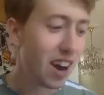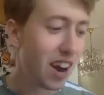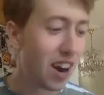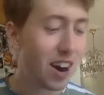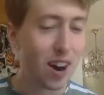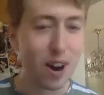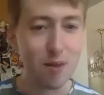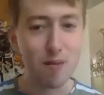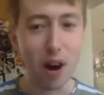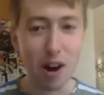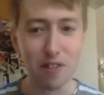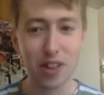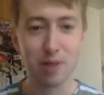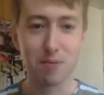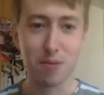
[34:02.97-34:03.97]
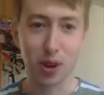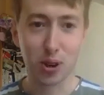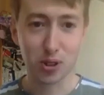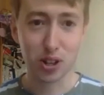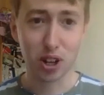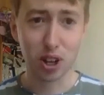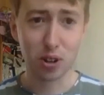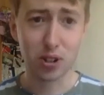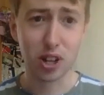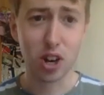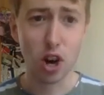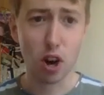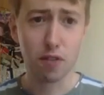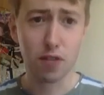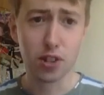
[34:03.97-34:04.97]
I think because the closing
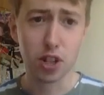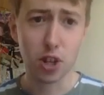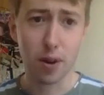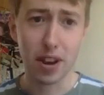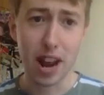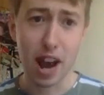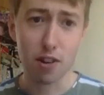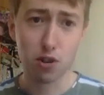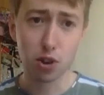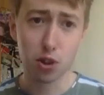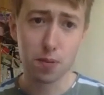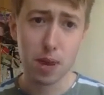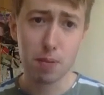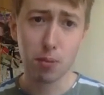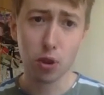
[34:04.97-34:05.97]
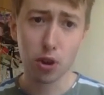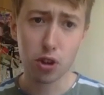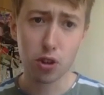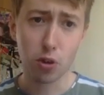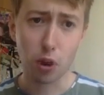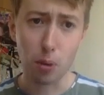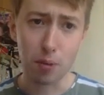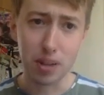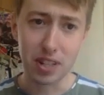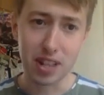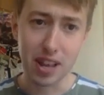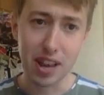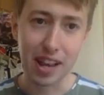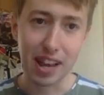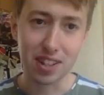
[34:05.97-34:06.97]
half is so unnatural to people that you're
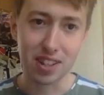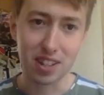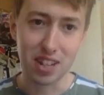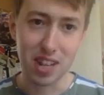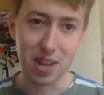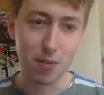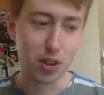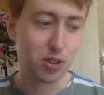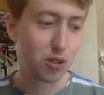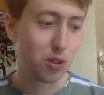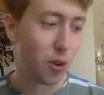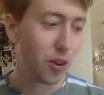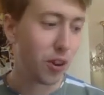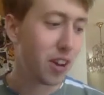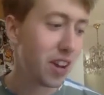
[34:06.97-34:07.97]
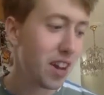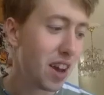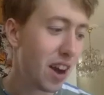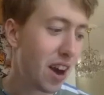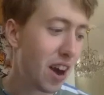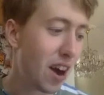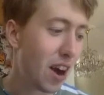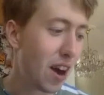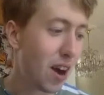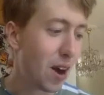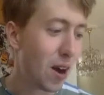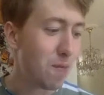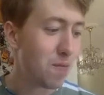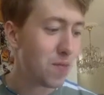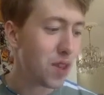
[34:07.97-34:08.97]
competing against the team that's gone
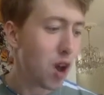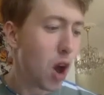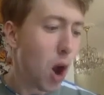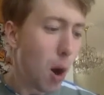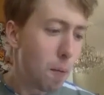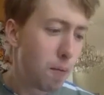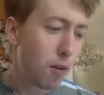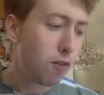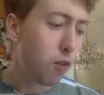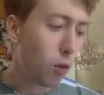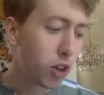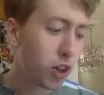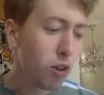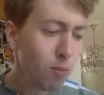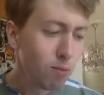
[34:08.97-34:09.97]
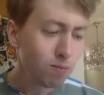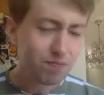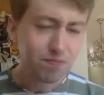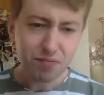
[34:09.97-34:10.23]
before you.